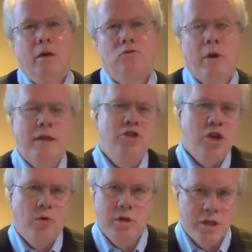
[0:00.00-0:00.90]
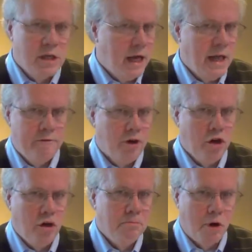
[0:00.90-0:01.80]
red zone does not have
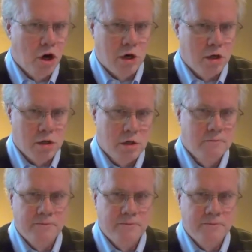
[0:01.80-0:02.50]
very good markers.